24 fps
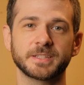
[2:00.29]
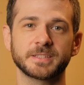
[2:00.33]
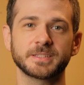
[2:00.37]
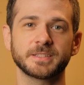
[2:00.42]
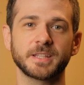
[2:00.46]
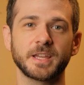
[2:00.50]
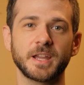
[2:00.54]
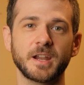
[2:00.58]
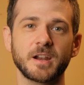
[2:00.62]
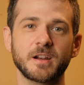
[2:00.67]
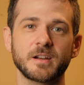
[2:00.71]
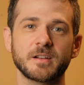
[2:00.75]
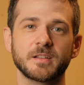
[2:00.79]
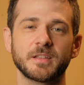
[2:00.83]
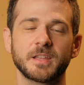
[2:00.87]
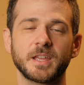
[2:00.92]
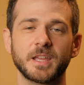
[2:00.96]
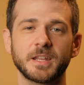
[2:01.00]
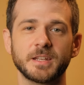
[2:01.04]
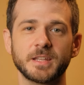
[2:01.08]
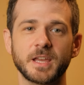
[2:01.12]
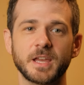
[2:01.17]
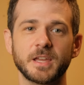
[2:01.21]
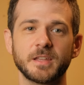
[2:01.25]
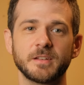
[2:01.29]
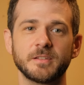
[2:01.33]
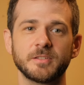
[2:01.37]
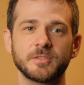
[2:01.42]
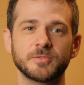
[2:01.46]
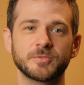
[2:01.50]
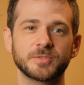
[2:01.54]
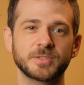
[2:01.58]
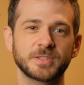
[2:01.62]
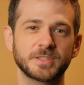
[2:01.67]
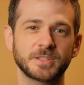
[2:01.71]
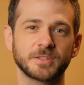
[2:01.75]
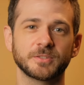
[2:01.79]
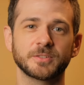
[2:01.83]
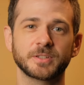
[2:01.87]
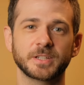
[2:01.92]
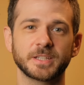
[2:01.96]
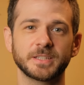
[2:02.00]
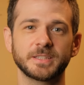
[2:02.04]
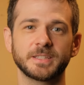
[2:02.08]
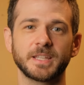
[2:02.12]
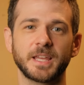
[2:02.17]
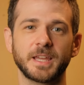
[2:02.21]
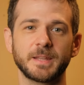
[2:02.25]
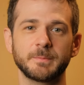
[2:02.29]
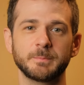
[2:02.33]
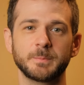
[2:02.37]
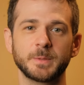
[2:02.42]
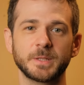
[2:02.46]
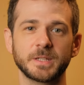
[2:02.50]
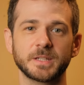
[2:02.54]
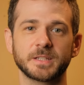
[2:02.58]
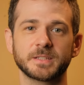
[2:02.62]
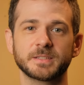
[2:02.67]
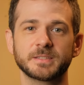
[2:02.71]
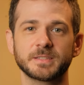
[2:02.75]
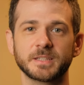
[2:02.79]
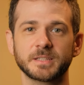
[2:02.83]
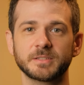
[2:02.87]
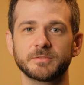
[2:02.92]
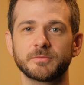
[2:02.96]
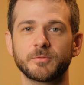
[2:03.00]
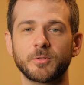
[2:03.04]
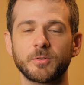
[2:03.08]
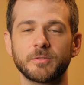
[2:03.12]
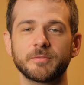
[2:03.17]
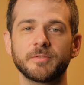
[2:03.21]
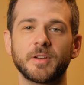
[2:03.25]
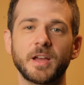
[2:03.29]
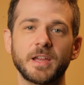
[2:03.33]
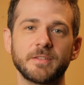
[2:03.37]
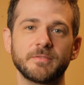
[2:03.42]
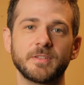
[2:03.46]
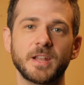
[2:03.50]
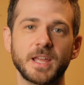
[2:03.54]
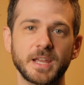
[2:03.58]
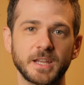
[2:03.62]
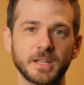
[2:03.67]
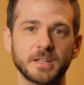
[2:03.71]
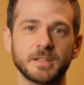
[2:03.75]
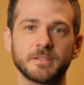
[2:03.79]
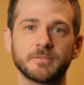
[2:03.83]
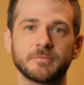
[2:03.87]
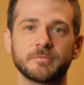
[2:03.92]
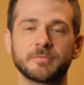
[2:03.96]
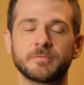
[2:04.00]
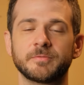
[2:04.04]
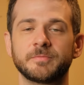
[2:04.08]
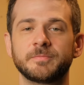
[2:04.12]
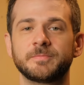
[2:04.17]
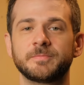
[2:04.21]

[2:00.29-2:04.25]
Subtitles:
it's there, and yet you still get that big 645 negative.